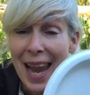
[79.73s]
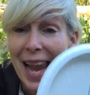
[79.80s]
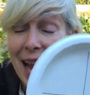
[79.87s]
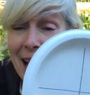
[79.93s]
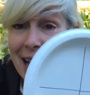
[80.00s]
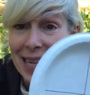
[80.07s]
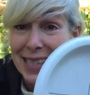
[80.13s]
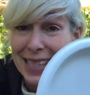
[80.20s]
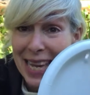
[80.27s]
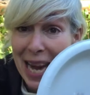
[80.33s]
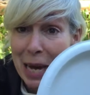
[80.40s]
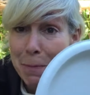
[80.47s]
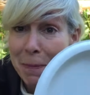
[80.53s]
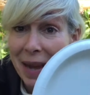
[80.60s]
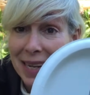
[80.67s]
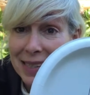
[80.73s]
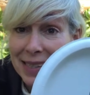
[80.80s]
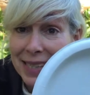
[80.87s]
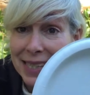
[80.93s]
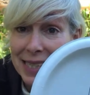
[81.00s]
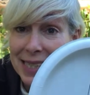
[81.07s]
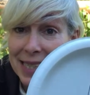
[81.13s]
and tape my
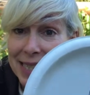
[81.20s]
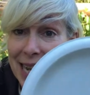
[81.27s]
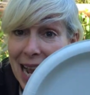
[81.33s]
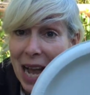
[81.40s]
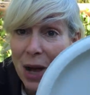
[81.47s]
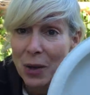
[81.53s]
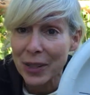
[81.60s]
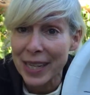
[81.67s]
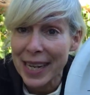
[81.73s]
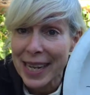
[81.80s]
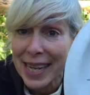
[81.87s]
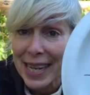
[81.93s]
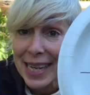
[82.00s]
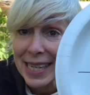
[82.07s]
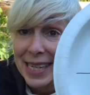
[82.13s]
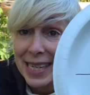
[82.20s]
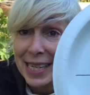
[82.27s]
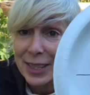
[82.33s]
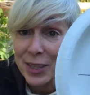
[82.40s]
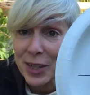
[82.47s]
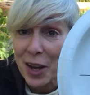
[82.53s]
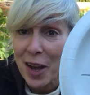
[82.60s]
seeds down in
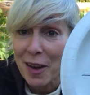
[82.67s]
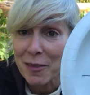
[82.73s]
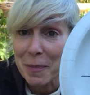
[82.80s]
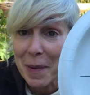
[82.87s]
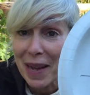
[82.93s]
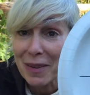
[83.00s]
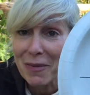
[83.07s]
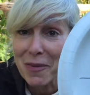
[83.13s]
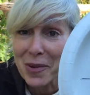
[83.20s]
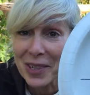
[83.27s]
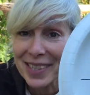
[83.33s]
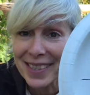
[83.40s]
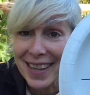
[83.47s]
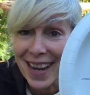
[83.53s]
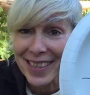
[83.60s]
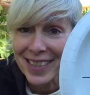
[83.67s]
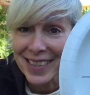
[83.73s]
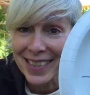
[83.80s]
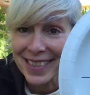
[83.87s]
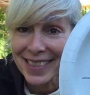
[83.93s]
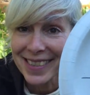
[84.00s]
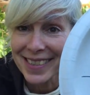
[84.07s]
each of my 4 sections.